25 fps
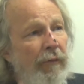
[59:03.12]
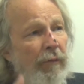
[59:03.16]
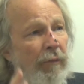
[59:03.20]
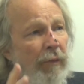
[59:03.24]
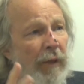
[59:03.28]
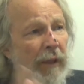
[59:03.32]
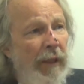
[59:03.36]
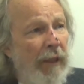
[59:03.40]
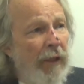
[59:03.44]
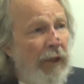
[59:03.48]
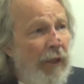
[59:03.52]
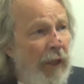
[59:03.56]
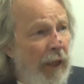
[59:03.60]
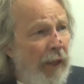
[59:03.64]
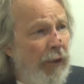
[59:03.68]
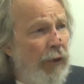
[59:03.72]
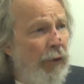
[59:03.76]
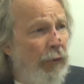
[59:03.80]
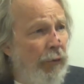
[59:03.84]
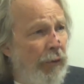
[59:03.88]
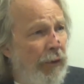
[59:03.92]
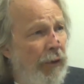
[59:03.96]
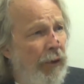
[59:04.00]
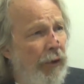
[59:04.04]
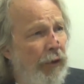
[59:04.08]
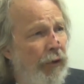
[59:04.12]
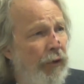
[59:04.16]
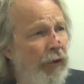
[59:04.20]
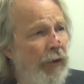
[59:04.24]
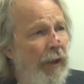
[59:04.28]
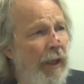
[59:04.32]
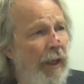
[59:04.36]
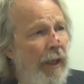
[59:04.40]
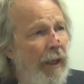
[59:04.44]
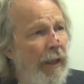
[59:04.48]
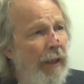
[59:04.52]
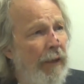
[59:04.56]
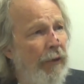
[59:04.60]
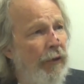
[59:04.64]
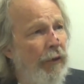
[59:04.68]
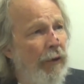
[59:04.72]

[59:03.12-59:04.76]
even been in touch with this guy.